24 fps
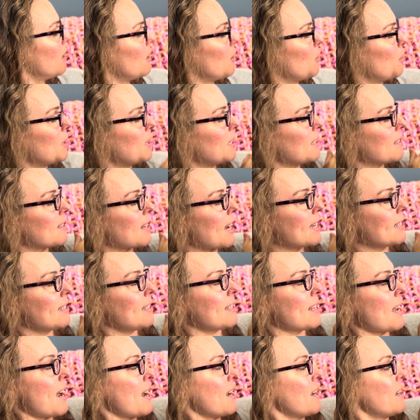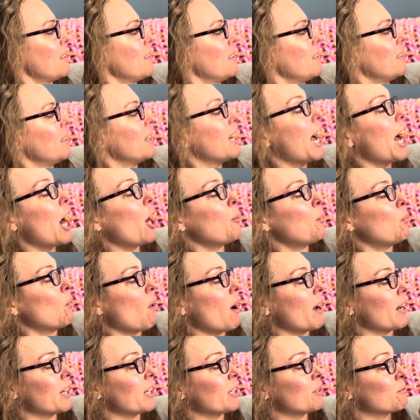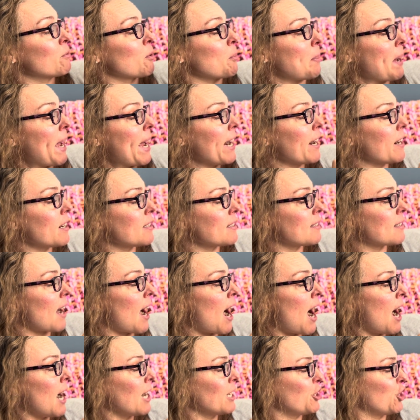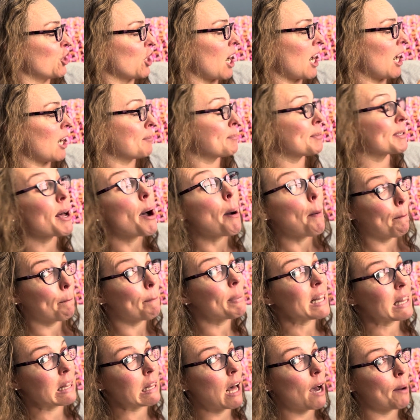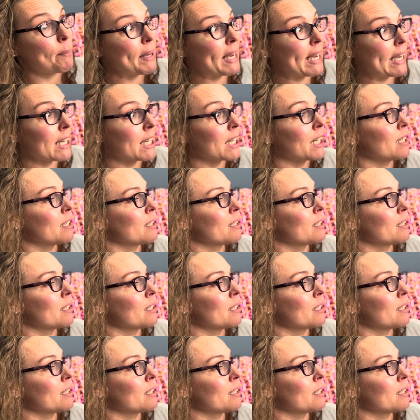What'd the sign say? Help wanted, repairs, odd jobs, plumbing.